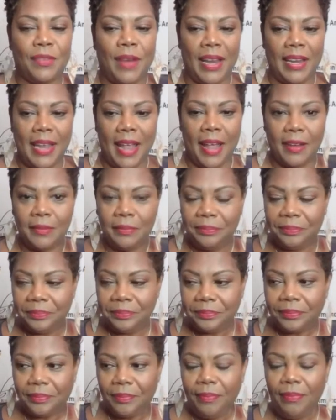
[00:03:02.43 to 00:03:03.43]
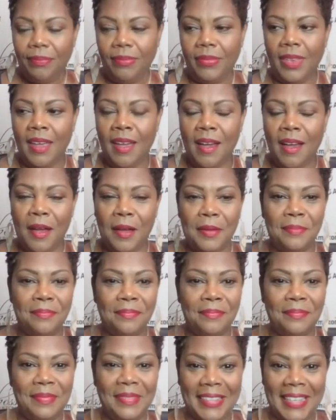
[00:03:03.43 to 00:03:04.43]
right now.
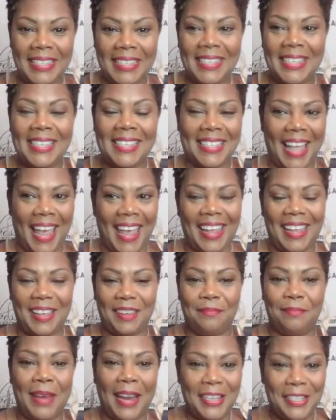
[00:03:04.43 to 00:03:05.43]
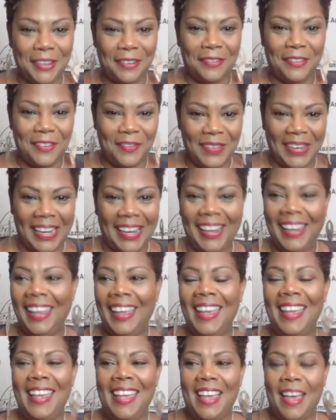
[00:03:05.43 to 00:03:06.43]
This is like major for me.
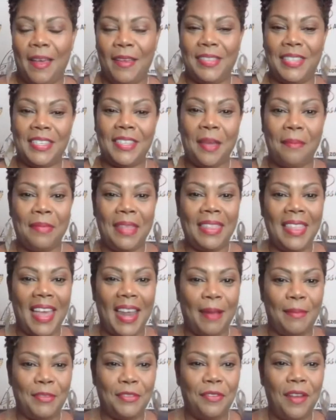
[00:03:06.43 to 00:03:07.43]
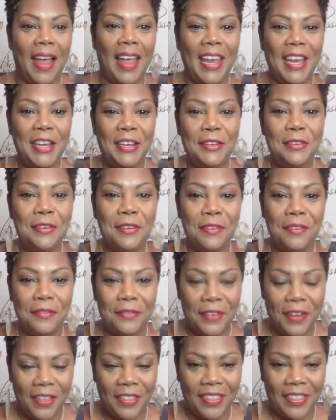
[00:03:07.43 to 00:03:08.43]
This is something that I'm trying new
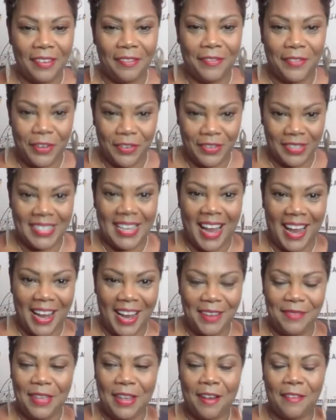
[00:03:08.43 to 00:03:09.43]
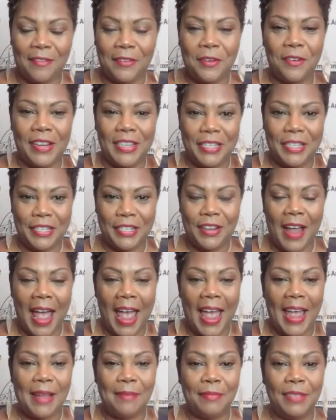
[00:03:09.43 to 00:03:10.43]
for the first time. And of course,
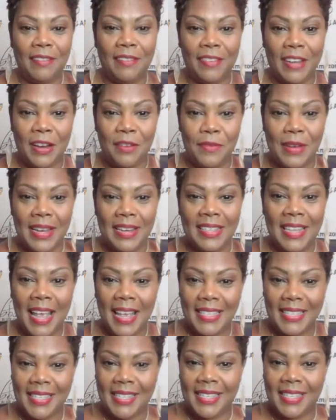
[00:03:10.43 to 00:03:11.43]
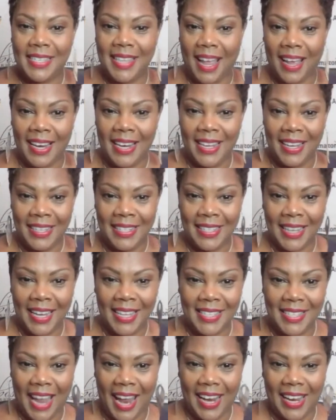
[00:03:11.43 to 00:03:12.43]
I am living with cellular
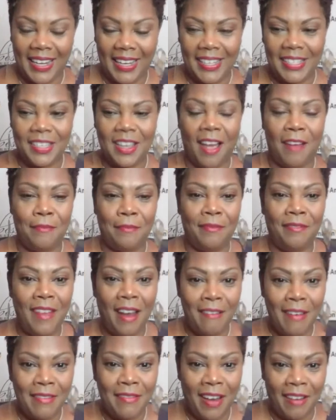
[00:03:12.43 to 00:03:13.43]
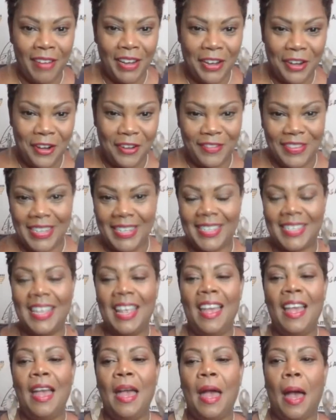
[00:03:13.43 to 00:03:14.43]
anxiety. So I'm very, very nervous
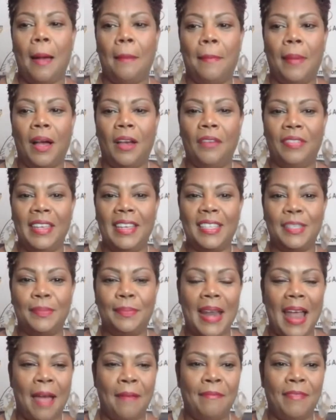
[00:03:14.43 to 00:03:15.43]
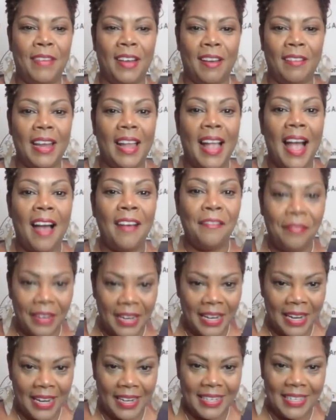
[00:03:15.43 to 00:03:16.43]
about this, but I'm very
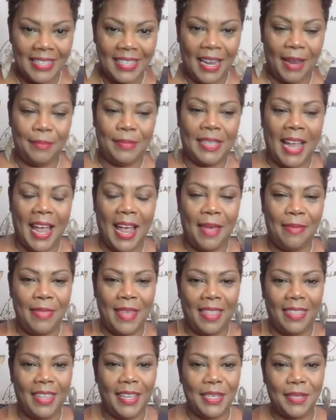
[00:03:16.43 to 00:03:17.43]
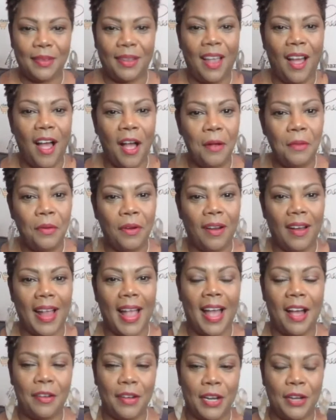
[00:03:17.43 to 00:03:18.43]
confident at the same time that this will all work
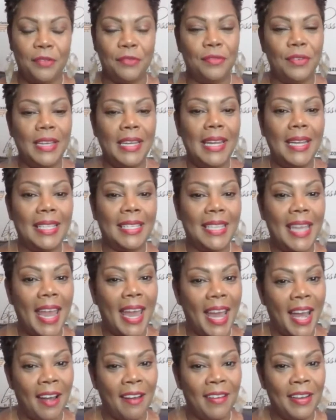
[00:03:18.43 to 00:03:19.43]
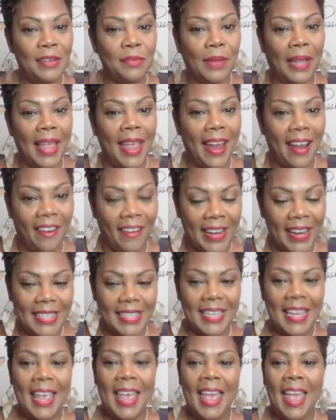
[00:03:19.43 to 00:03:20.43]
out, and who needs to hear it will hear
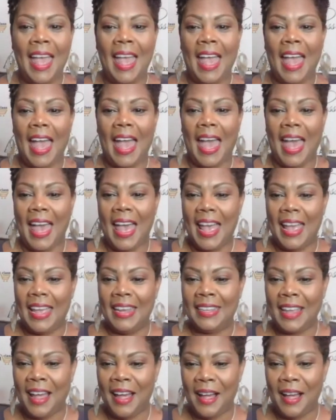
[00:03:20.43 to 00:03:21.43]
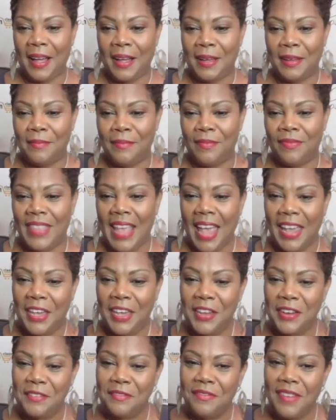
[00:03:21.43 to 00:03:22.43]
it. And thank
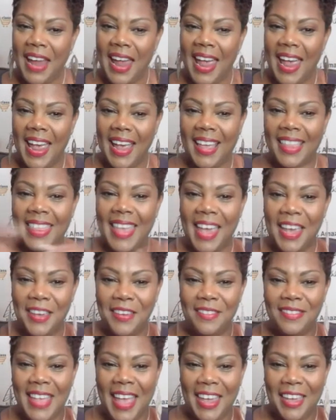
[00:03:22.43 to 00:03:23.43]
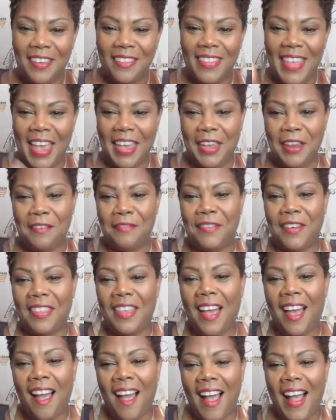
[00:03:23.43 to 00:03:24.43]
you, Rick. Thank you for
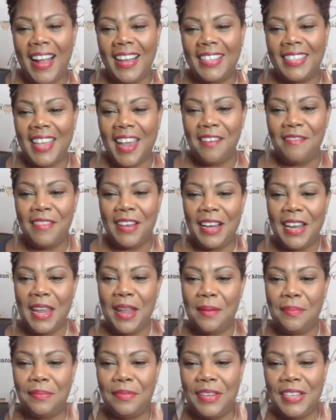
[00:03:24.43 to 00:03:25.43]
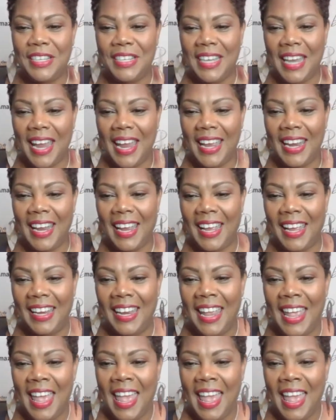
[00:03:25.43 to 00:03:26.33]
the hearts. I really appreciate it.